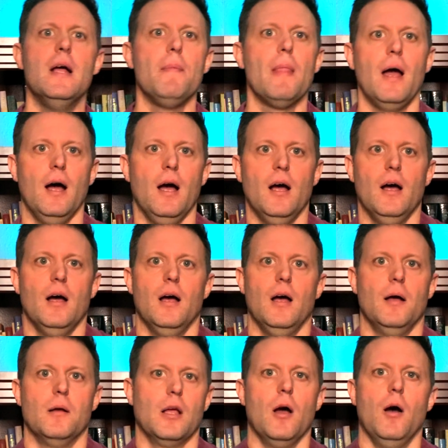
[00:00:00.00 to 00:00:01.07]

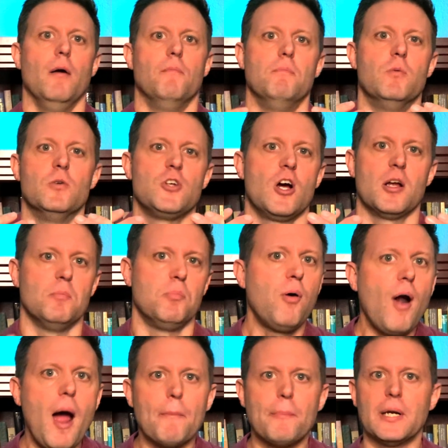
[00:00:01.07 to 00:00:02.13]
We're talking
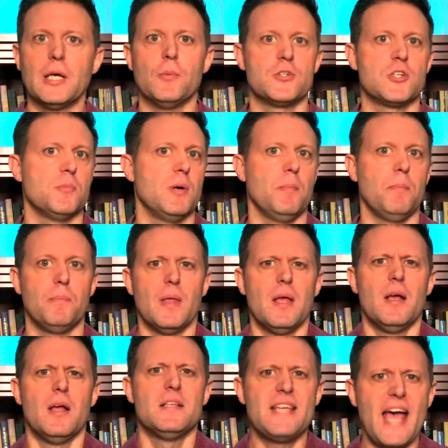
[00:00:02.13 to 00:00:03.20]
property. We're talking about
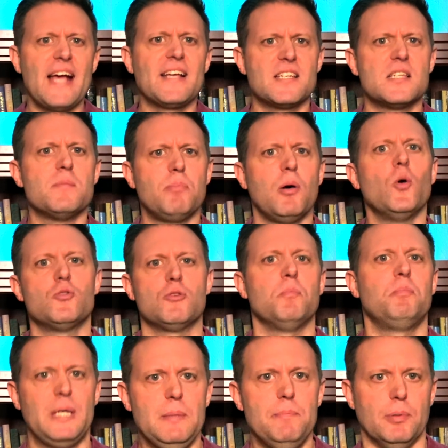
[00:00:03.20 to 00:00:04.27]
taxes imposed on
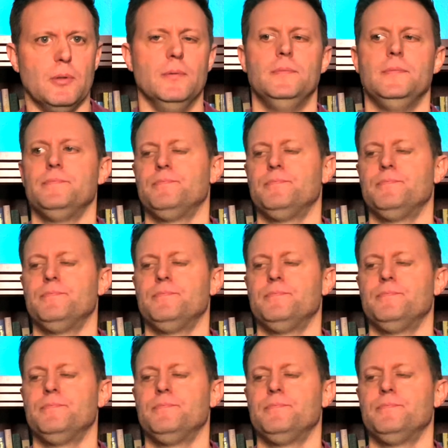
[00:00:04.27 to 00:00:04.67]
people.